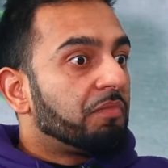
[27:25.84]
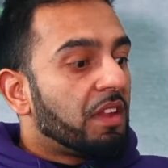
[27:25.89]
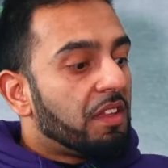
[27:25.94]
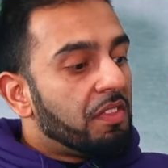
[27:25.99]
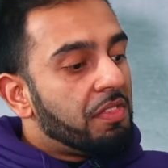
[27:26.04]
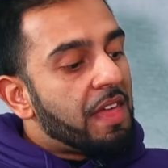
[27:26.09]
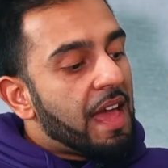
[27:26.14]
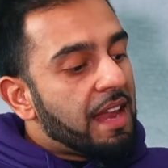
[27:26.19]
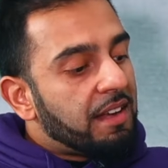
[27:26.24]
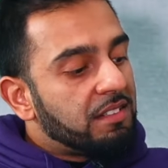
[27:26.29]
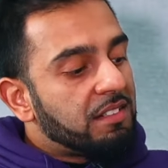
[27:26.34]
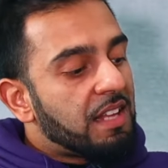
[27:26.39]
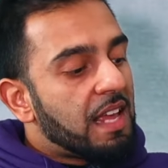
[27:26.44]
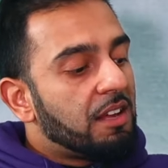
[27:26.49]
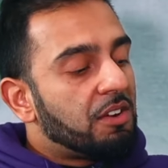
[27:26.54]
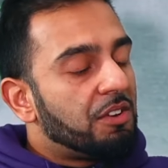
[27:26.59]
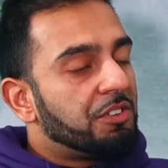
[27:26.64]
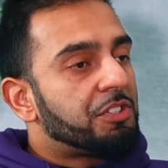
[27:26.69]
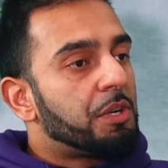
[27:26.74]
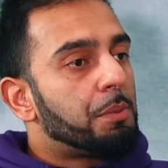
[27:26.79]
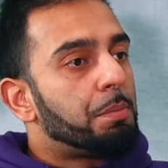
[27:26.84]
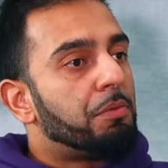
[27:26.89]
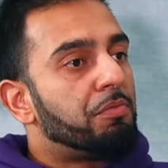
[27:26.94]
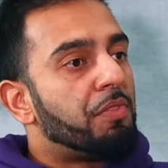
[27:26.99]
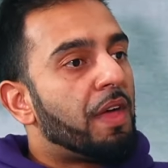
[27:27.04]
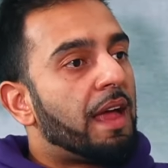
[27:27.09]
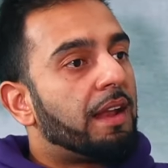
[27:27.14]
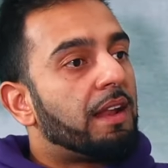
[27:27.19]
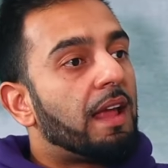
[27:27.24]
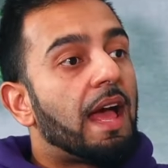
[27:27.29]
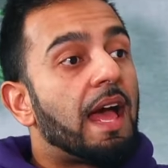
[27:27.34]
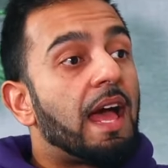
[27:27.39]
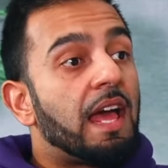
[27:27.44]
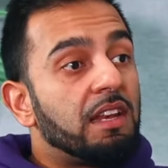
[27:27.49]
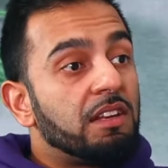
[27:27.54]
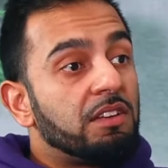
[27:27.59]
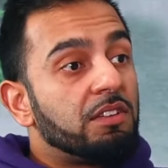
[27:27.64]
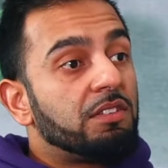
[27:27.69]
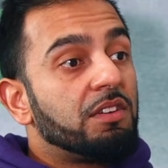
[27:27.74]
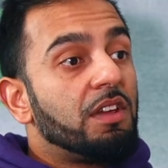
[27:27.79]
Then take on top of that
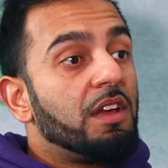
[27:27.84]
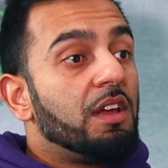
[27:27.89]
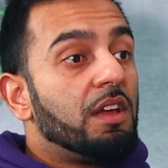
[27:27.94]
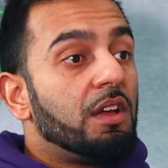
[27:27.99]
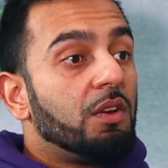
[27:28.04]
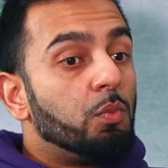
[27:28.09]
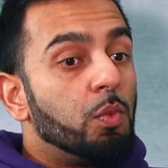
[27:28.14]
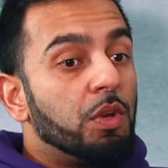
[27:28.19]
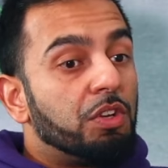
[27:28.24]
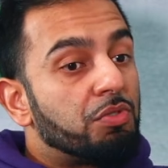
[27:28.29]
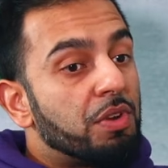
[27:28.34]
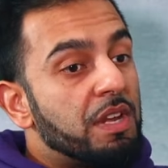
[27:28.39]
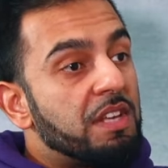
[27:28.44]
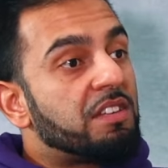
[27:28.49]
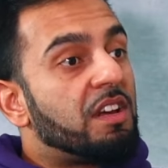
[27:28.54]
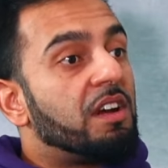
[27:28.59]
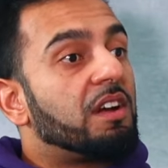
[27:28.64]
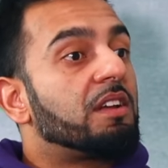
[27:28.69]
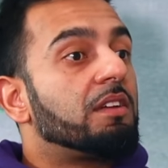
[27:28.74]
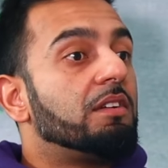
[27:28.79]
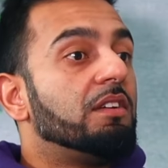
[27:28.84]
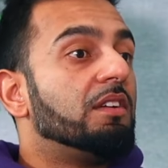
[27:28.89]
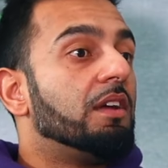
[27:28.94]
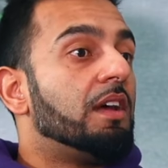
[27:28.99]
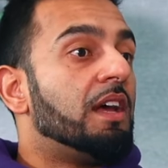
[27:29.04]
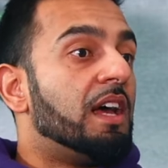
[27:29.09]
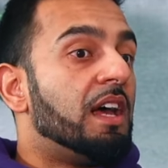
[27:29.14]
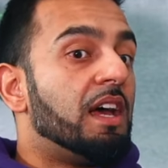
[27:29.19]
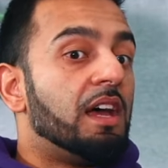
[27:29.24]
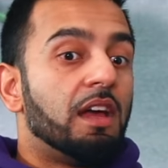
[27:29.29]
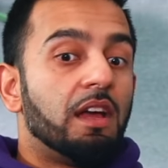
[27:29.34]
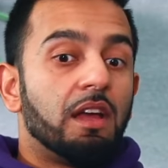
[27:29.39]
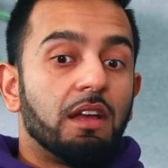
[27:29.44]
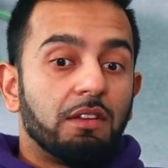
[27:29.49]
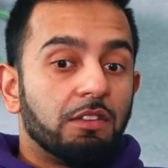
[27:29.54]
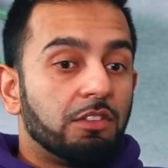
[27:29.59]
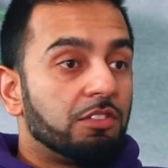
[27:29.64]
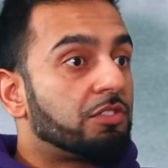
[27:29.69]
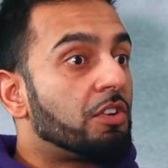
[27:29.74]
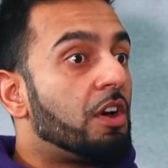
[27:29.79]
and we treat our uh,
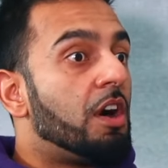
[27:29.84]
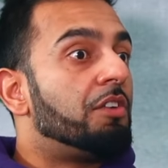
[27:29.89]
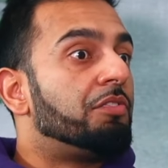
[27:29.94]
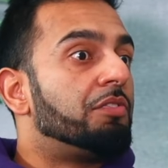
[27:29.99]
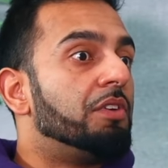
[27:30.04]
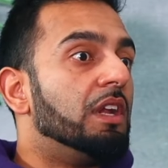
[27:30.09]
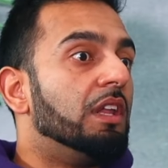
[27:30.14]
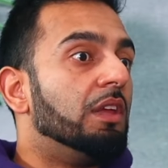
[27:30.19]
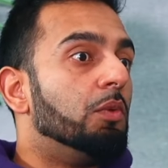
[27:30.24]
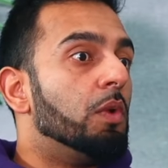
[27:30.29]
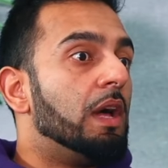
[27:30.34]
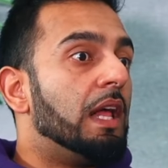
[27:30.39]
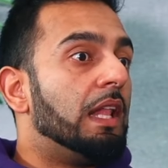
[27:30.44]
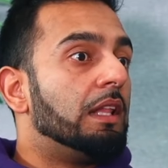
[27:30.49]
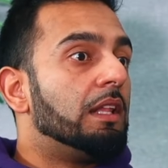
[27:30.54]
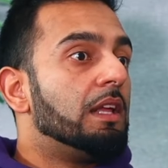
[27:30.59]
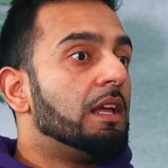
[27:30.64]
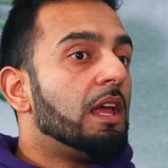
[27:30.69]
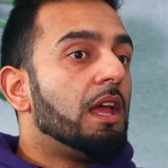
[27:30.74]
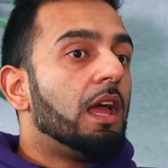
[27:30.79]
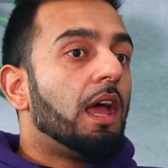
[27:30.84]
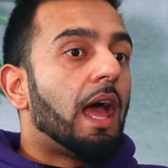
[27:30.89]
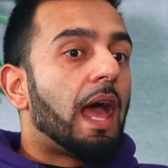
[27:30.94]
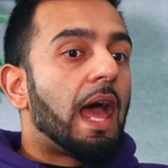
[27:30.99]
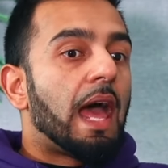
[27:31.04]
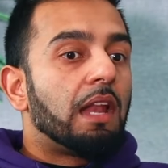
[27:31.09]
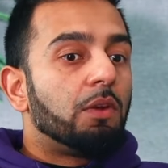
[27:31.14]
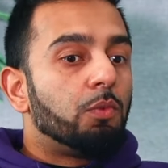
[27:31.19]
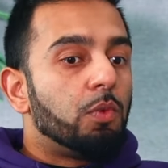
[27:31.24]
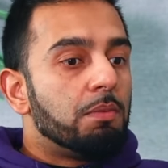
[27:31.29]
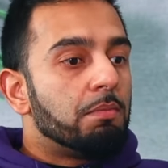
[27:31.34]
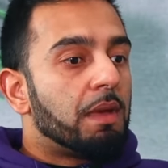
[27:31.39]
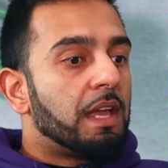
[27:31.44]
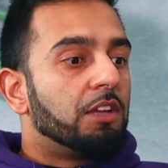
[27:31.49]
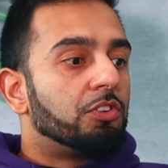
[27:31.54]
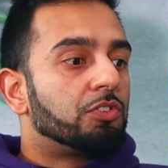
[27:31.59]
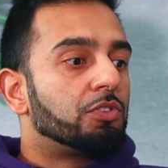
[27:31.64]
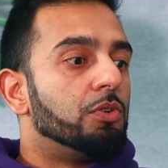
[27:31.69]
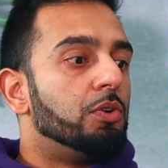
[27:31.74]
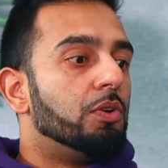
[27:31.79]
staff really well mm. and we
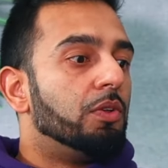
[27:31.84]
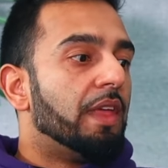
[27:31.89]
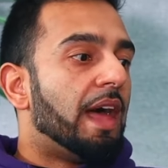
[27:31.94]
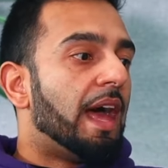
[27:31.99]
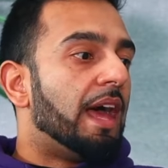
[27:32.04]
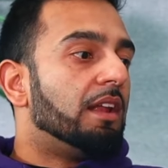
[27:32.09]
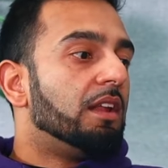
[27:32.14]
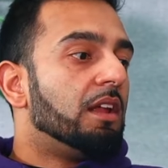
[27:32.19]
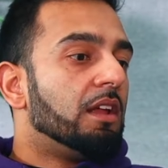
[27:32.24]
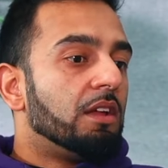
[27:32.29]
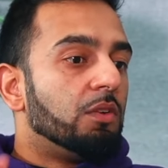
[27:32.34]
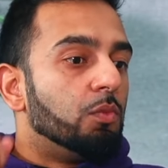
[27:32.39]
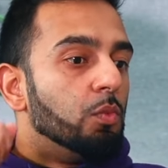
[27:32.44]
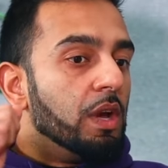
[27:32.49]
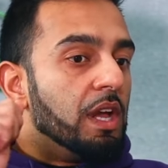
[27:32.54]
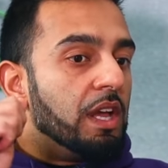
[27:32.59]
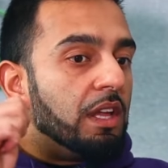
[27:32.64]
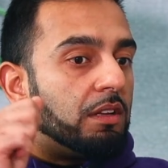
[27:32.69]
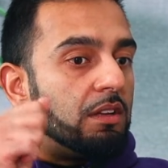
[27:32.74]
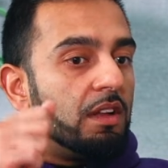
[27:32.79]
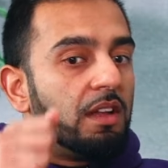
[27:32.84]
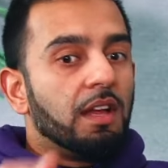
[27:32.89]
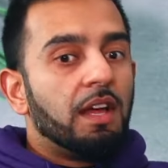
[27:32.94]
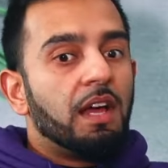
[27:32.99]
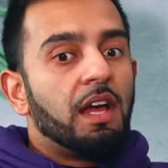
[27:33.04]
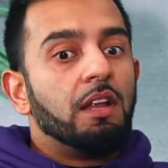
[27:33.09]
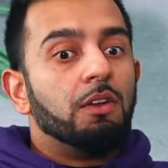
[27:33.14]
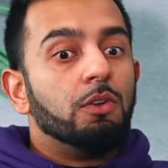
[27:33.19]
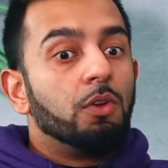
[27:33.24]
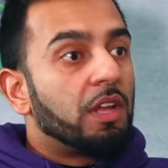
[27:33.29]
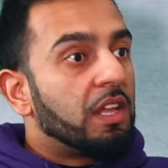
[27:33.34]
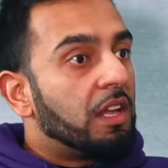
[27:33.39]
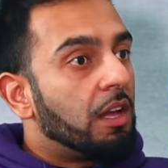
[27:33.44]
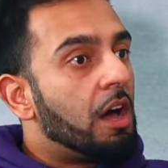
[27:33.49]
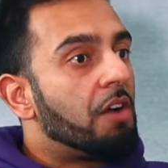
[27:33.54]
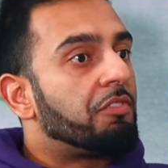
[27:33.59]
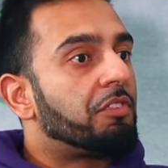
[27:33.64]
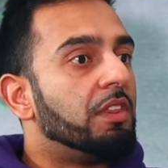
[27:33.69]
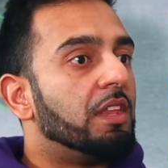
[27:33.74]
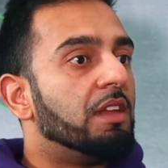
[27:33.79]
make sure that we're uh, looking
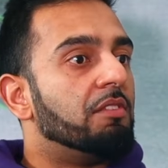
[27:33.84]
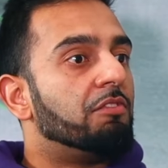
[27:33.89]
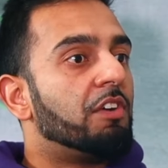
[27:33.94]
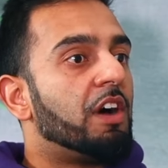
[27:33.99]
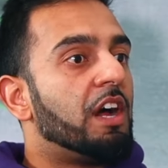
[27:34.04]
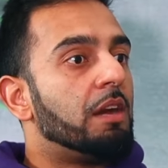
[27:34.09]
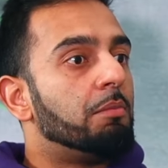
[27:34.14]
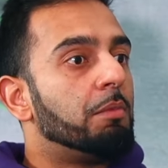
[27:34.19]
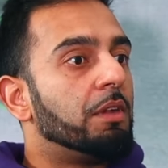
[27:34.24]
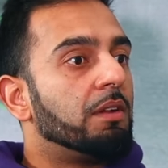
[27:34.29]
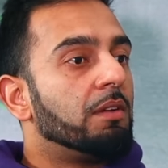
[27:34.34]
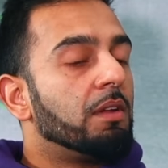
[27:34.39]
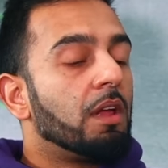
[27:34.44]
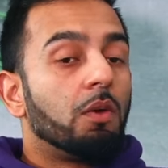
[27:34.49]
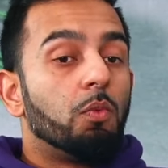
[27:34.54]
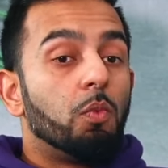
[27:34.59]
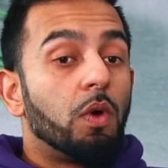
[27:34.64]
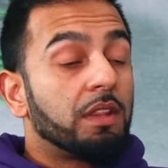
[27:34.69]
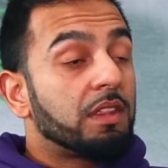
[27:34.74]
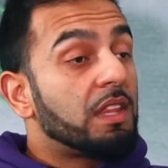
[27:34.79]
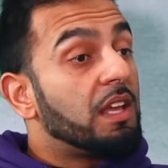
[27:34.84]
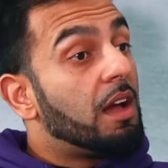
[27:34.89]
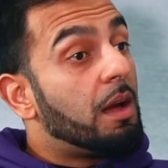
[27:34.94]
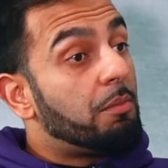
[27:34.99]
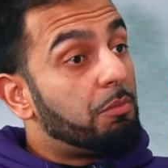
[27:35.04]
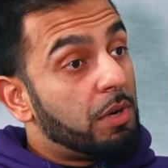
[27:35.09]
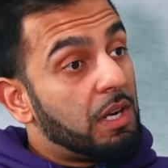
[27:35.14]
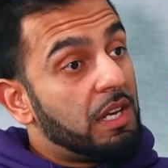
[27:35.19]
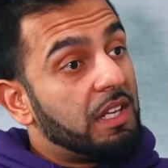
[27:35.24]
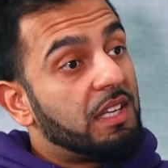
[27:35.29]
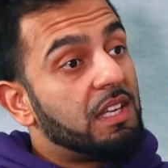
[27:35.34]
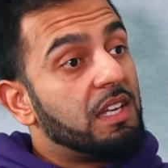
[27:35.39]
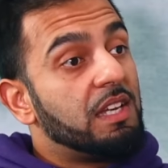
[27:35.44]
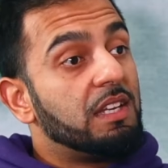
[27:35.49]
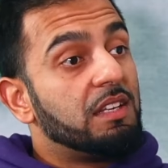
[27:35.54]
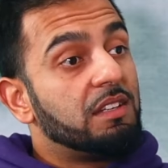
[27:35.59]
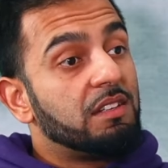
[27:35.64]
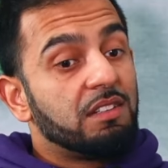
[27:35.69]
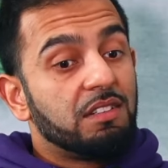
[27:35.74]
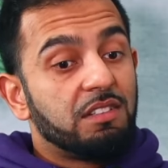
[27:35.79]
after the environment. One thing I'm really
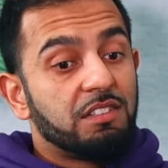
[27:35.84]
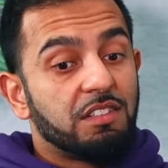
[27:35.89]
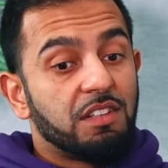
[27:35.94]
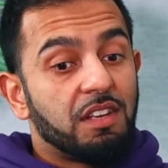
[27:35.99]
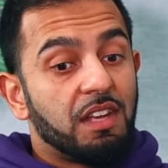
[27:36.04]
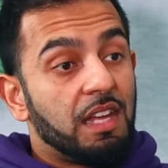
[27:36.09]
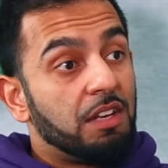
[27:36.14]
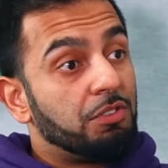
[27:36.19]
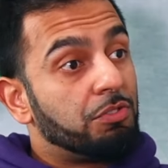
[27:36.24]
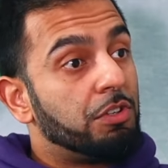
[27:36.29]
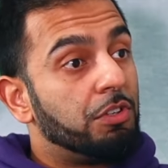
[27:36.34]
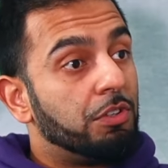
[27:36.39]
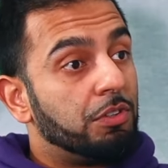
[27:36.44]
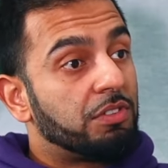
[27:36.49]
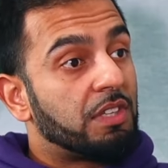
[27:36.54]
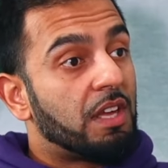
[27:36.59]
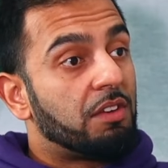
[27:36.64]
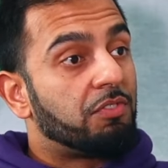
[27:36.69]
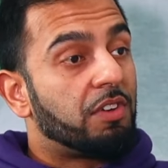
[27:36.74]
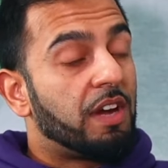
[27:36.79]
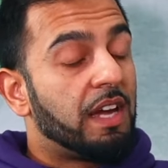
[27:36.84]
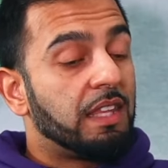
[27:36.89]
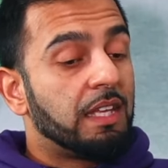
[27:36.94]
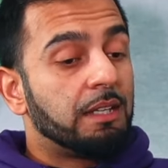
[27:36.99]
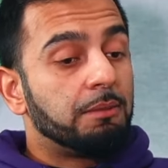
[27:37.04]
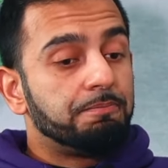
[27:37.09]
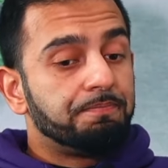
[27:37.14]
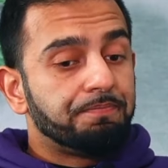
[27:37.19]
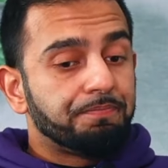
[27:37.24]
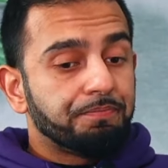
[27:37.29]
keen to introduce at Pfida